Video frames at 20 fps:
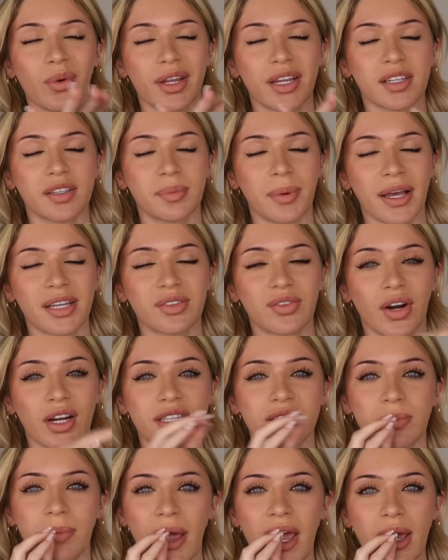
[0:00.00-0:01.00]
with his best
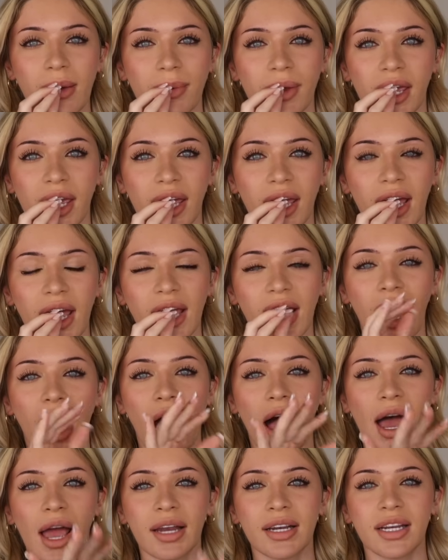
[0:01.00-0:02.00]
friend's baby and
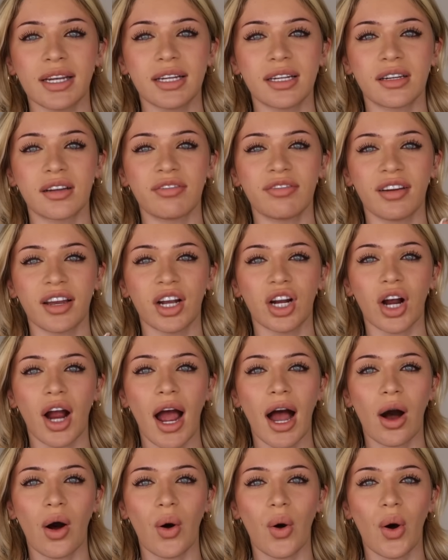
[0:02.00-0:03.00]
I needed to figure
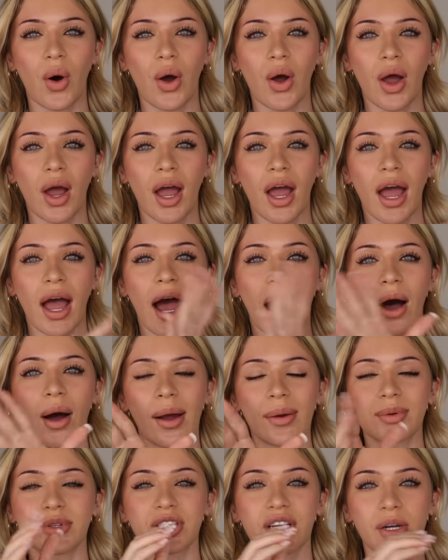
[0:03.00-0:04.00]
out how
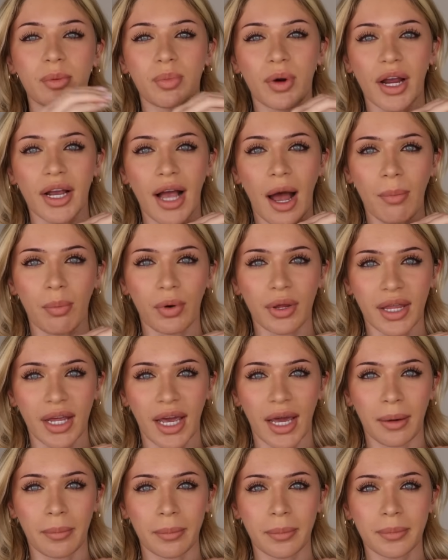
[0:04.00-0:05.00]
I was gonna break up with
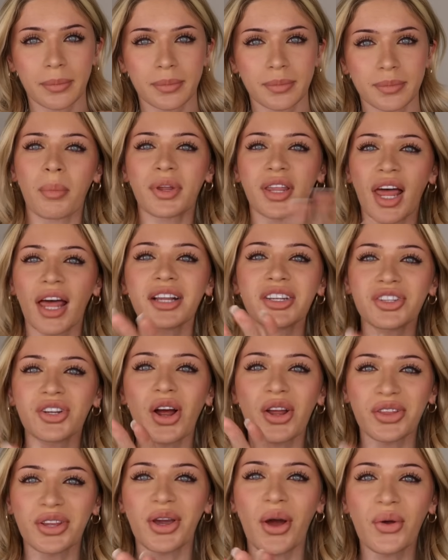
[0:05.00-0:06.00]
him. But that's
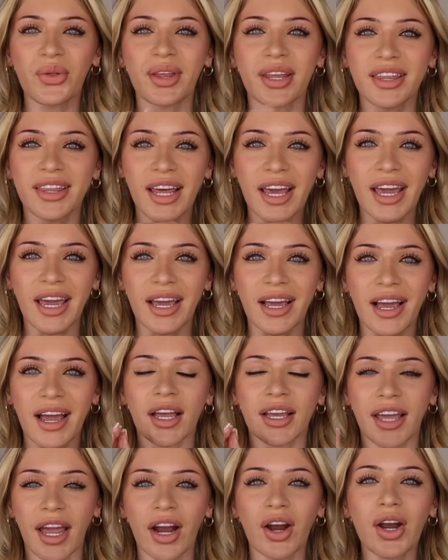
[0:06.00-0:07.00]
not the only thing.
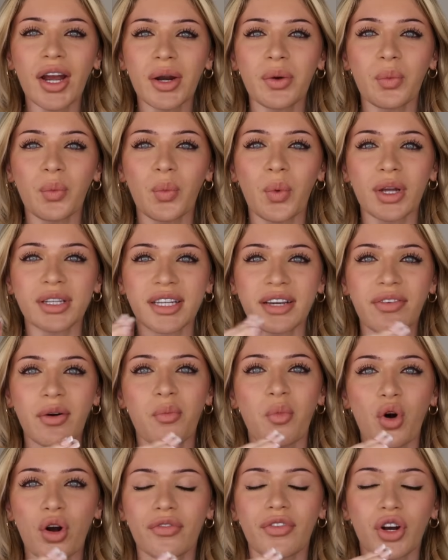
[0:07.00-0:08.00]
Garrett was even
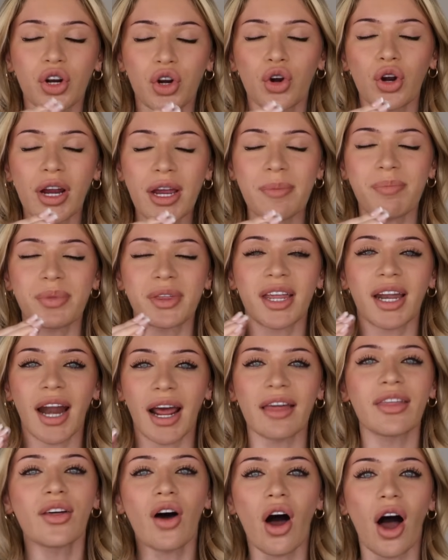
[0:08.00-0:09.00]
more of a creep than
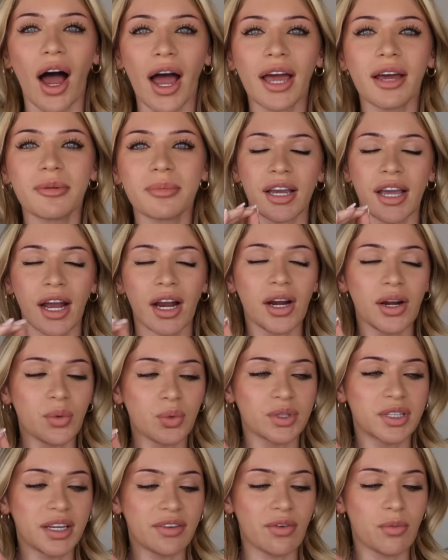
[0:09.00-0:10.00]
I thought. Garrett
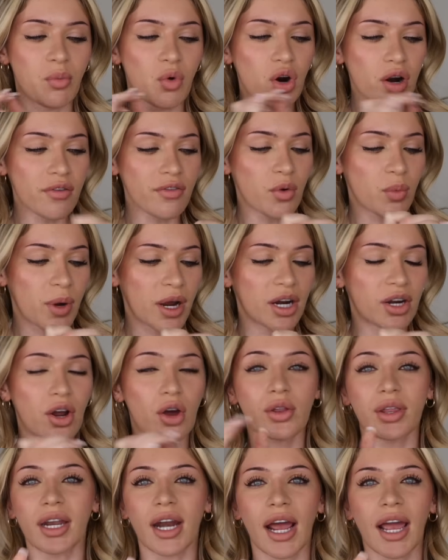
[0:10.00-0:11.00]
was even more of a
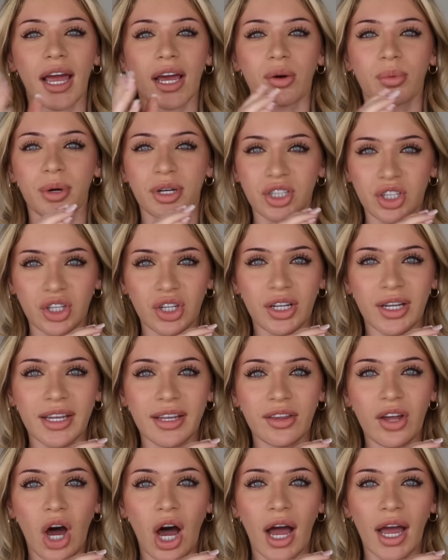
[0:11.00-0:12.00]
weirdo than I had
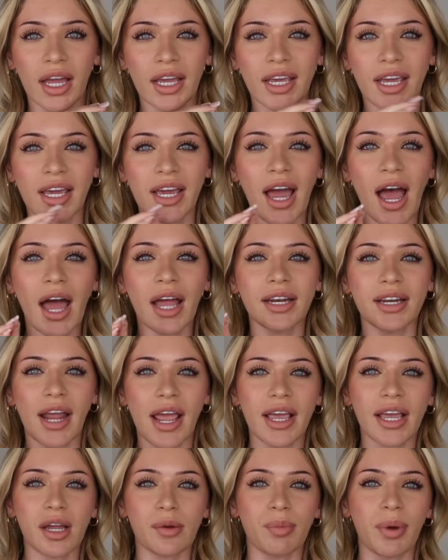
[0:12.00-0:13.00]
originally thought. He had
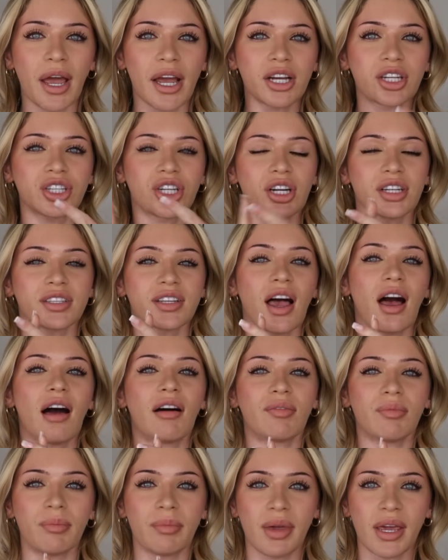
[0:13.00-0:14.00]
naked pictures
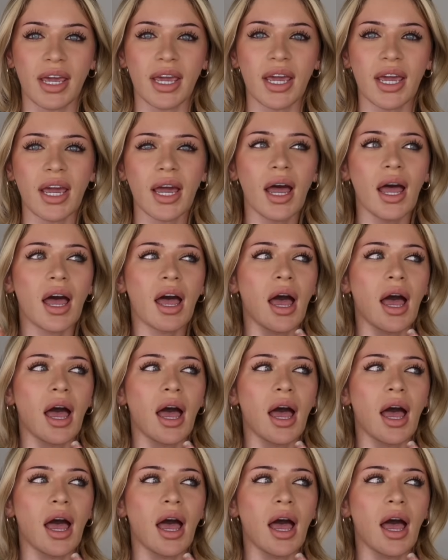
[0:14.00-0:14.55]
of me